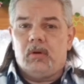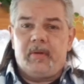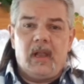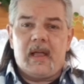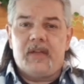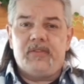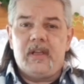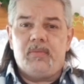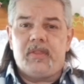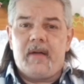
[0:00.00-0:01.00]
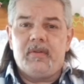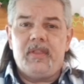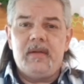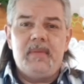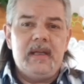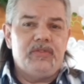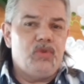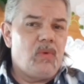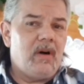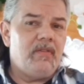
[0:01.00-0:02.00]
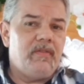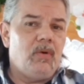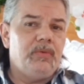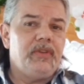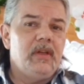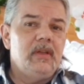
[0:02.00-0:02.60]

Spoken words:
but like I said, with everything being 12 volt,